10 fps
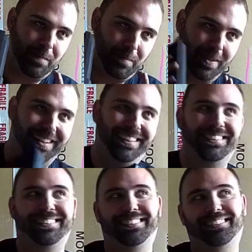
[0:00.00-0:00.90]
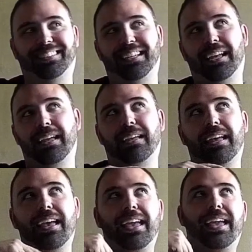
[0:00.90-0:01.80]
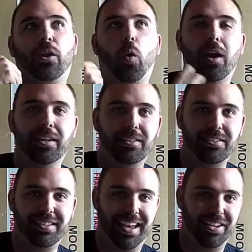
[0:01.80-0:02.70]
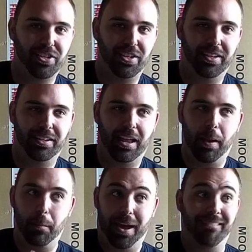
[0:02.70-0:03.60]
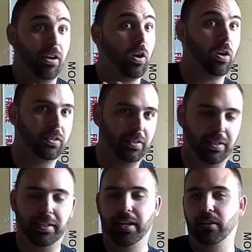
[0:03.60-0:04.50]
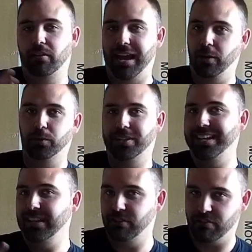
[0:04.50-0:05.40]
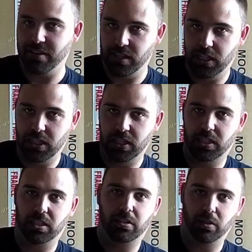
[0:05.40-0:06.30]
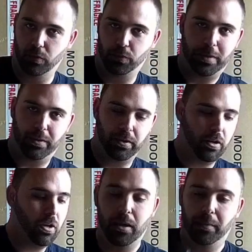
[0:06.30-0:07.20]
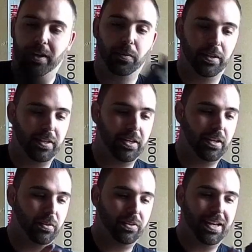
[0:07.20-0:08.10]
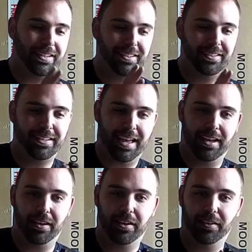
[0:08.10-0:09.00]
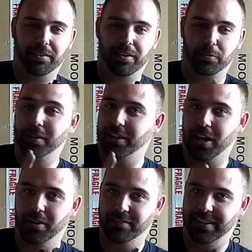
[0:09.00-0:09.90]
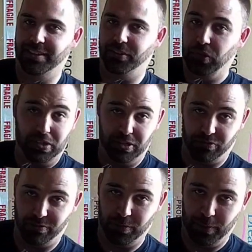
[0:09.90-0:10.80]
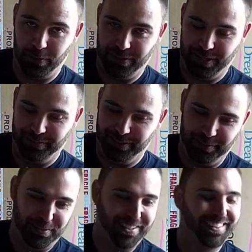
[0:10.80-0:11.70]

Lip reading: But it quietens the engine and paradoxically helps to increase the horsepower. But anyway, there you go, that is that. And there's been a couple of edits because I did screw the pooch a couple of times.